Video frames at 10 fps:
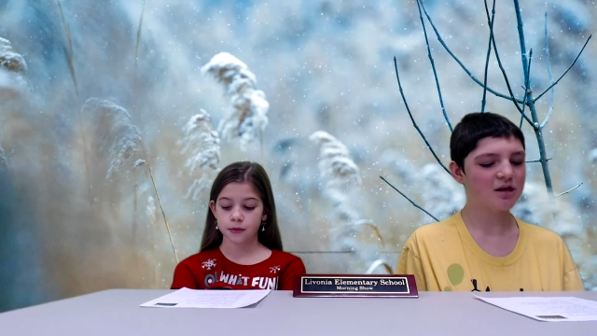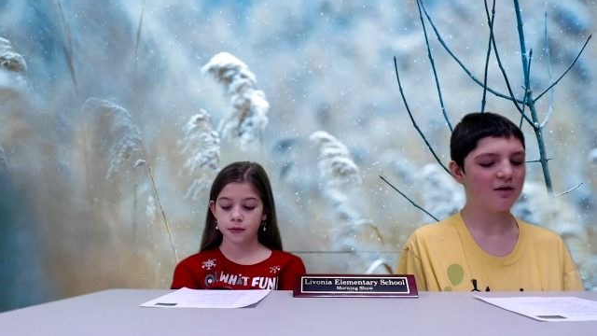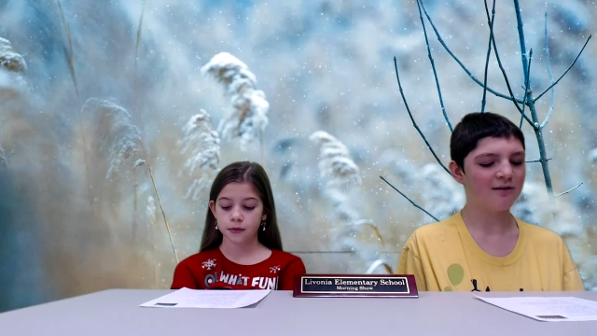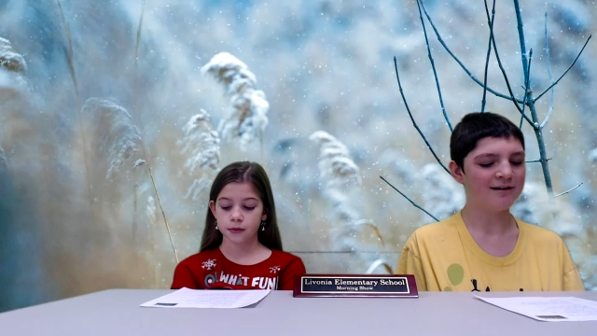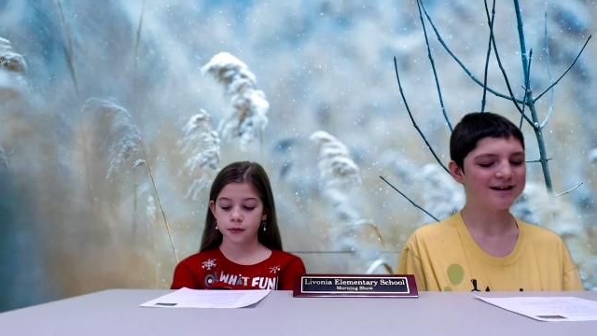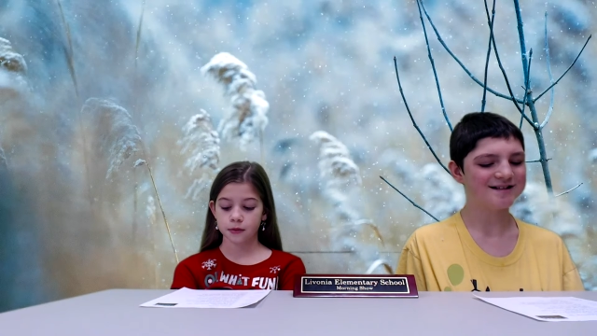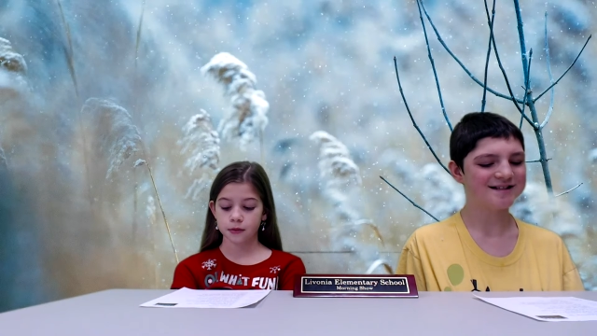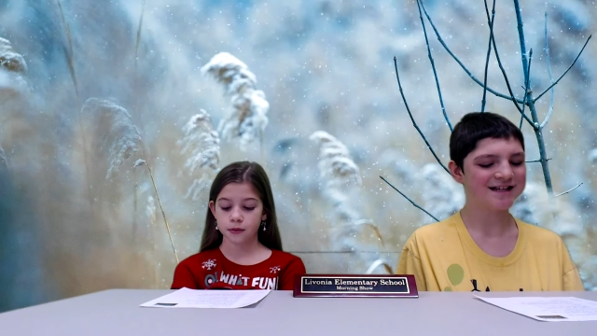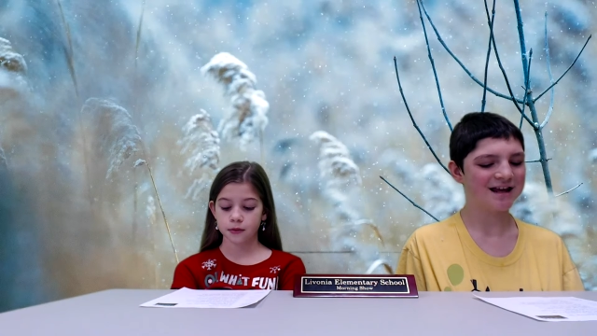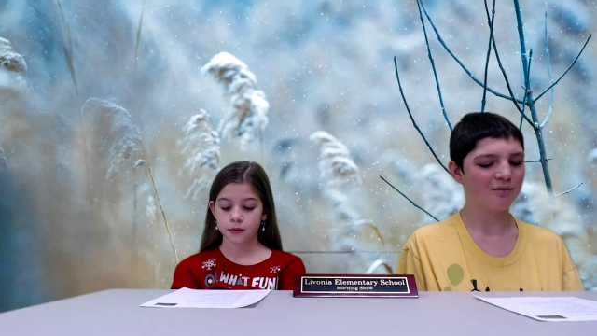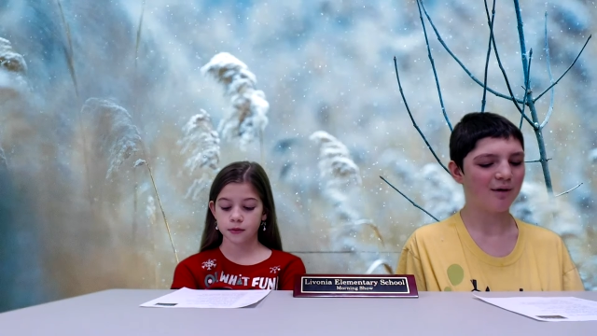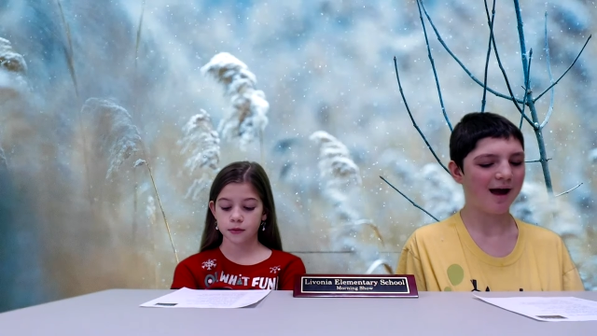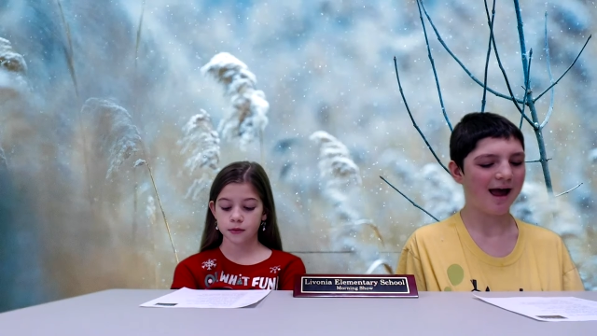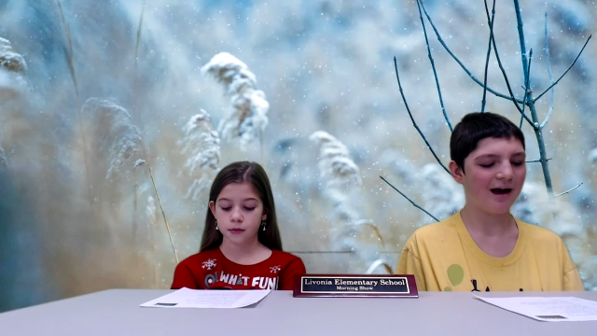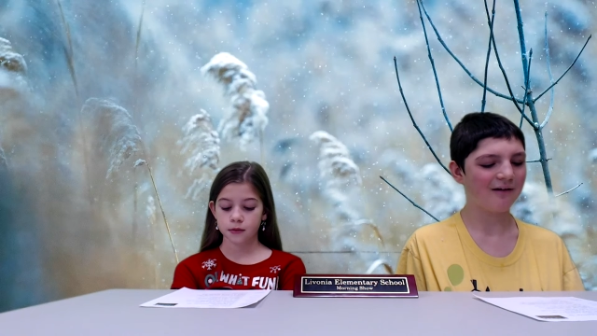Speaker 1: to see
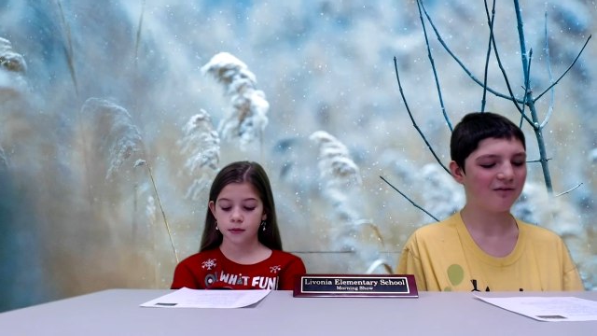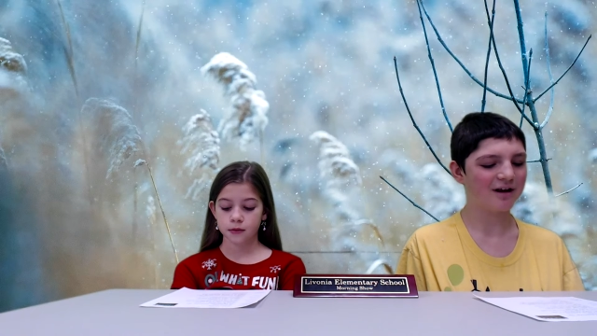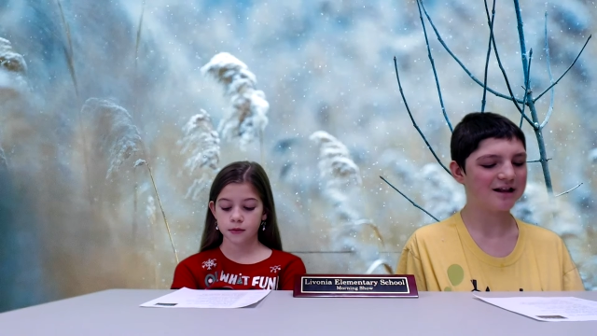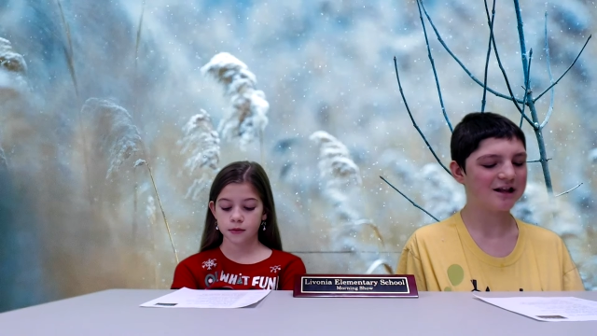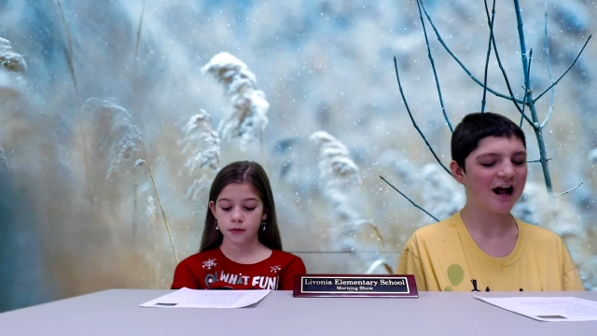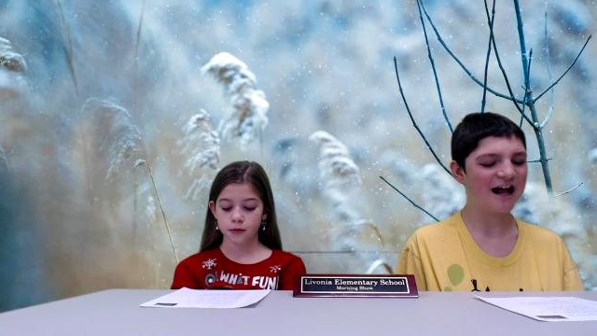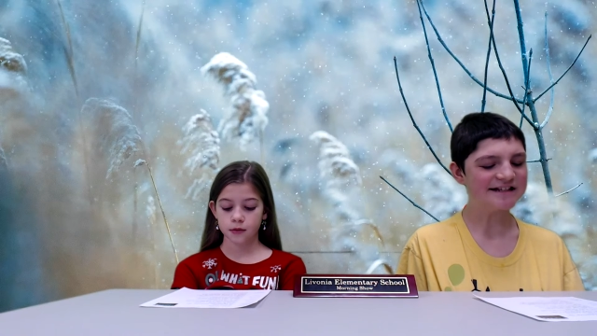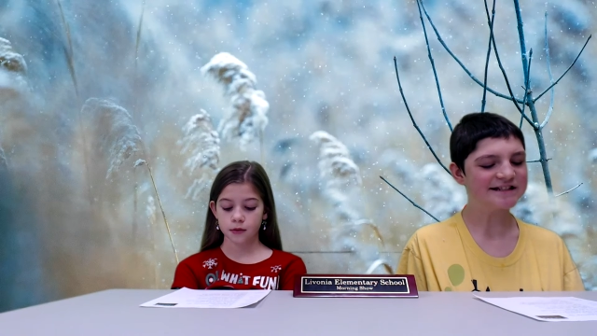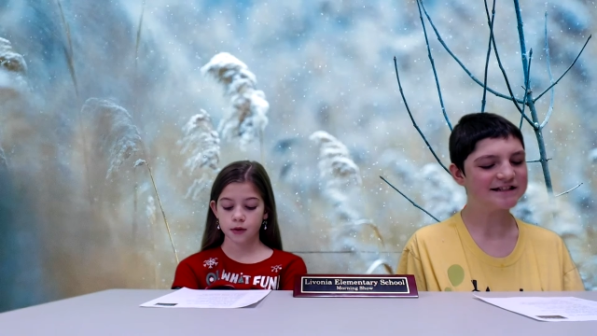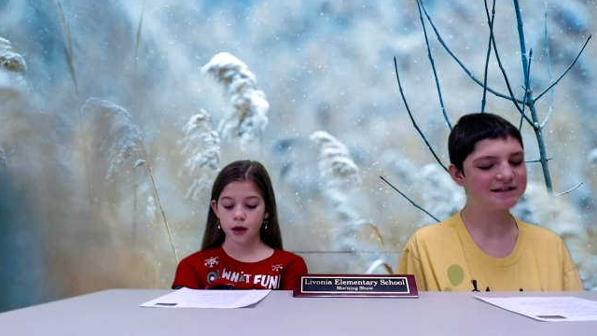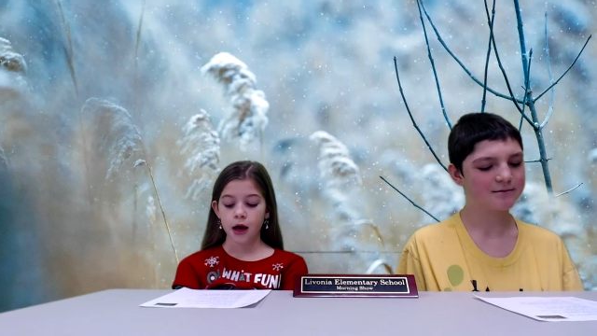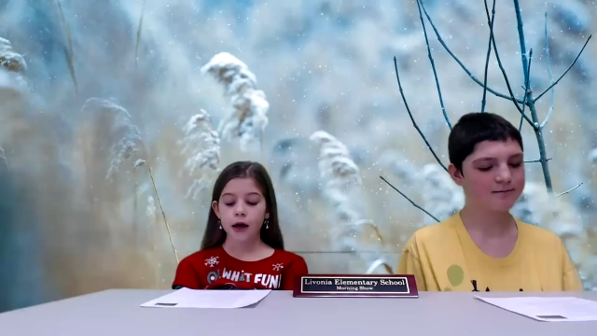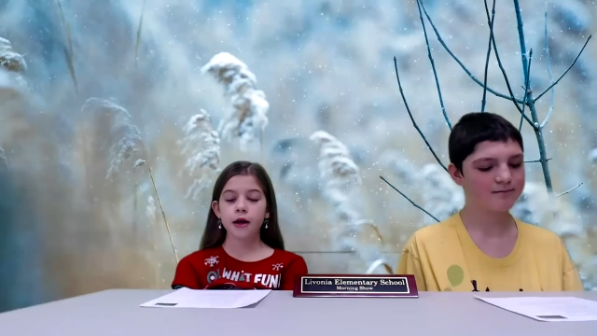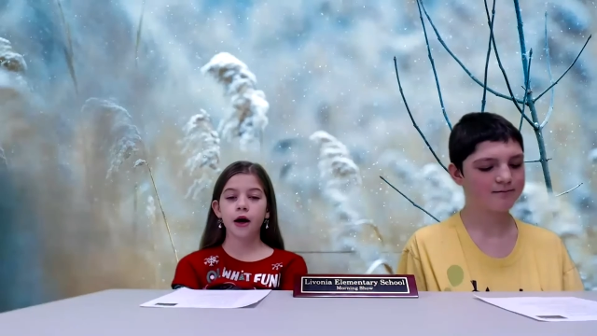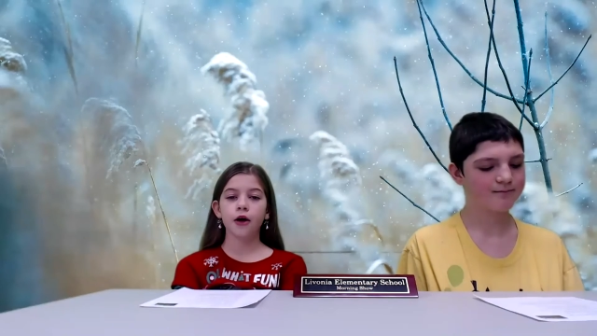what everyone does.
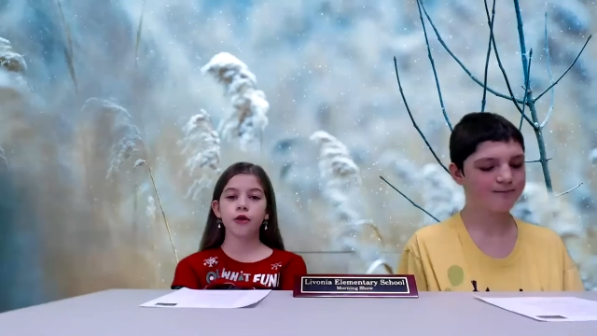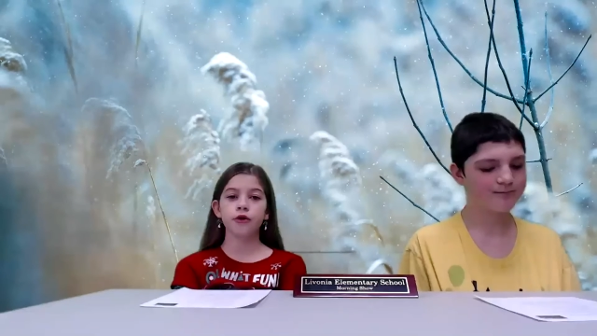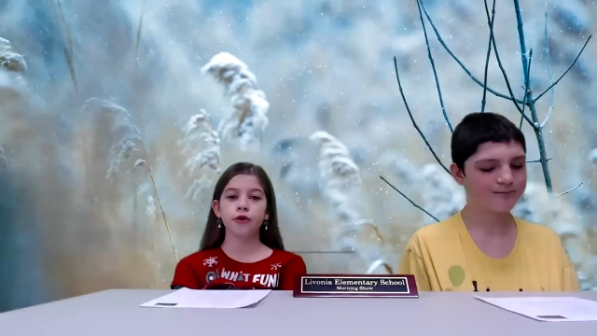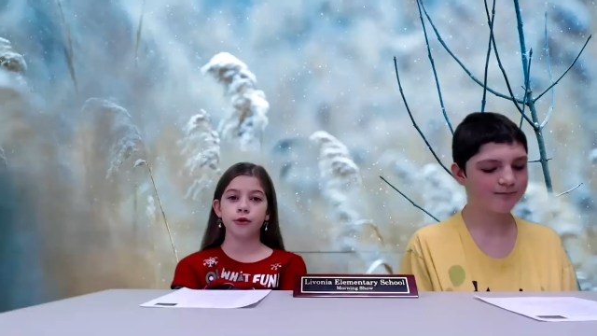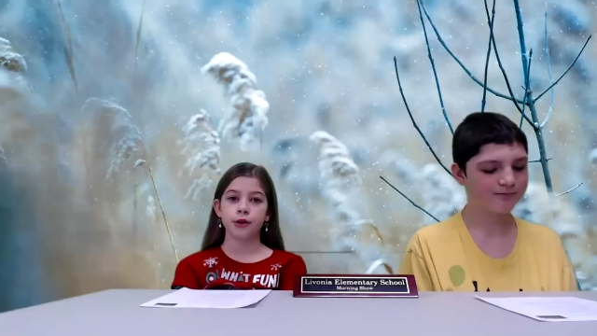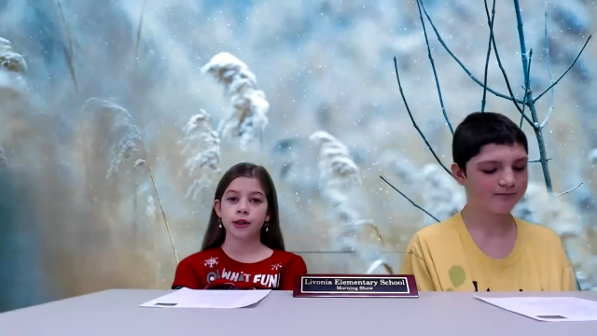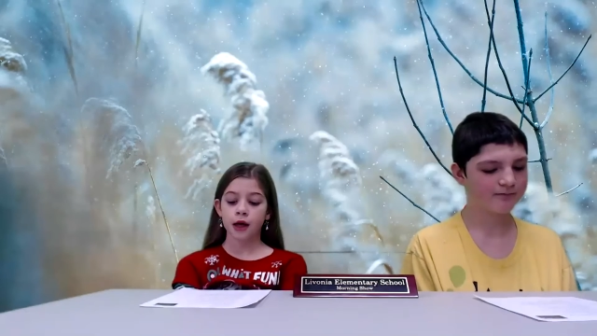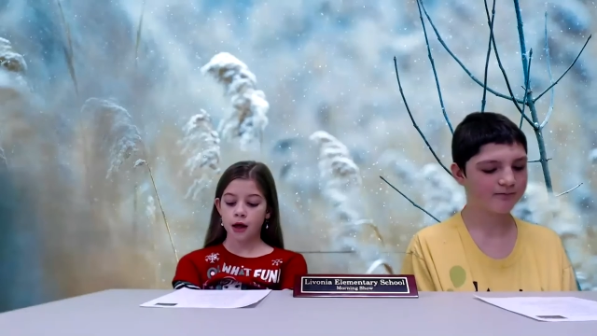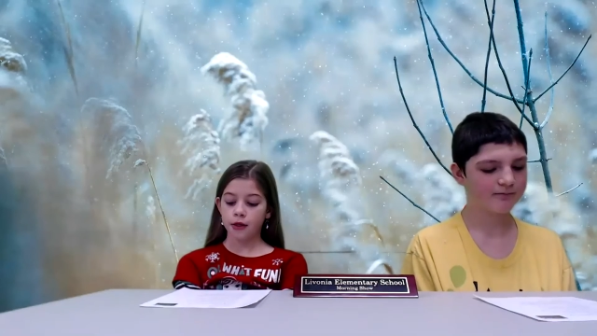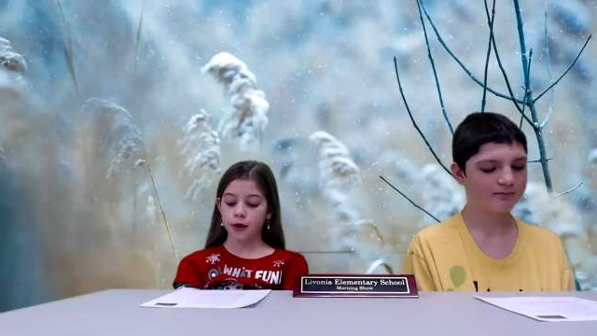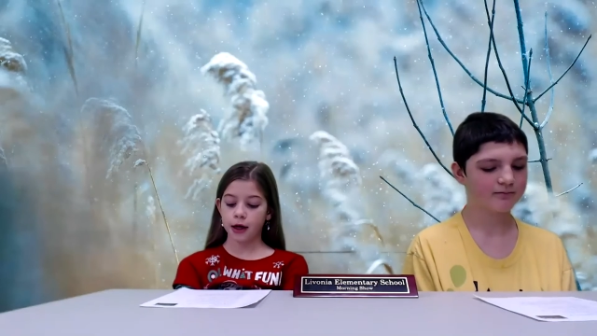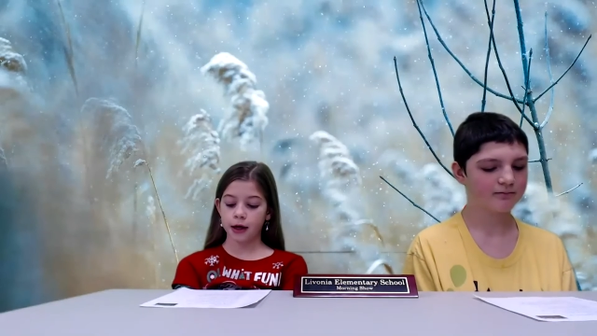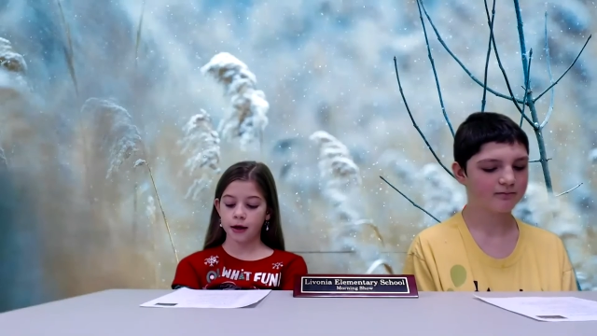
Speaker 2: In other news, th-